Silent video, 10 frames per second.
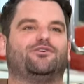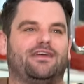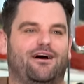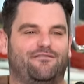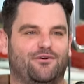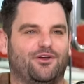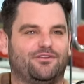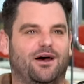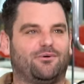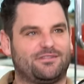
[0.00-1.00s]
good now.
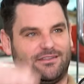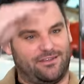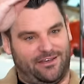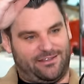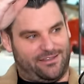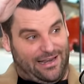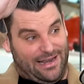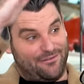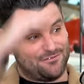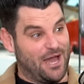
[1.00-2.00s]
And I was in the
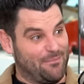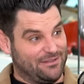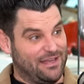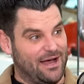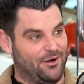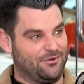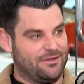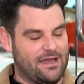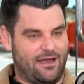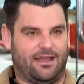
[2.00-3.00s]
lift coming down
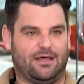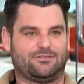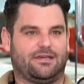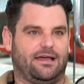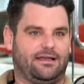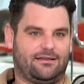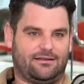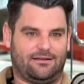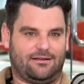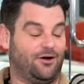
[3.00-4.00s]
and I was like,
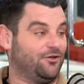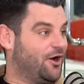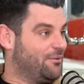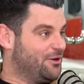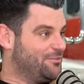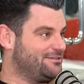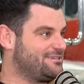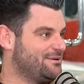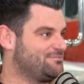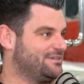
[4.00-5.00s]
oh no, I'm a little bit
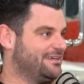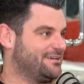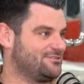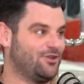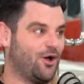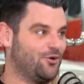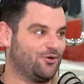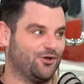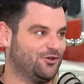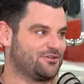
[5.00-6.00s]
tipsy. That's no
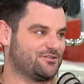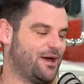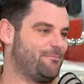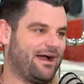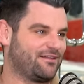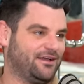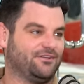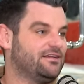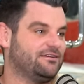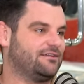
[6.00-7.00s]
good. Cause like back then
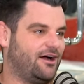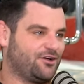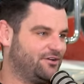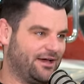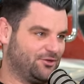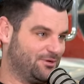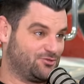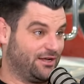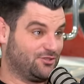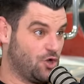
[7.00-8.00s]
I couldn't handle my
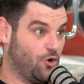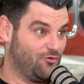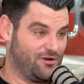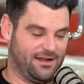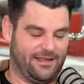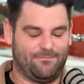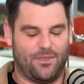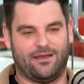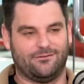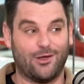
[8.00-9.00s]
drink at all, really.
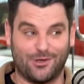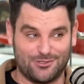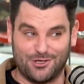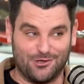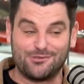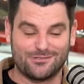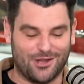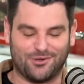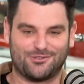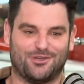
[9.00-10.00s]
No excuse.
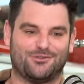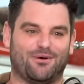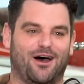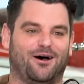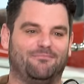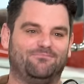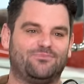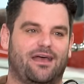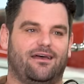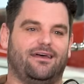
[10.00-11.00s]
But
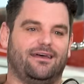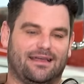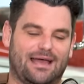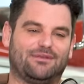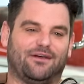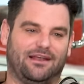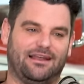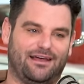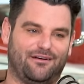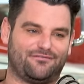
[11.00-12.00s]
came down the
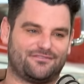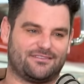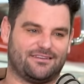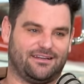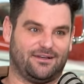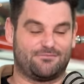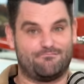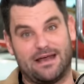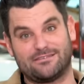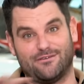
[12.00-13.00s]
lift and there was a
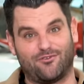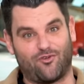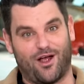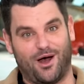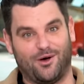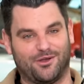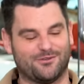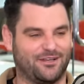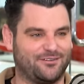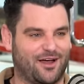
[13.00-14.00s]
massive crowd and I was like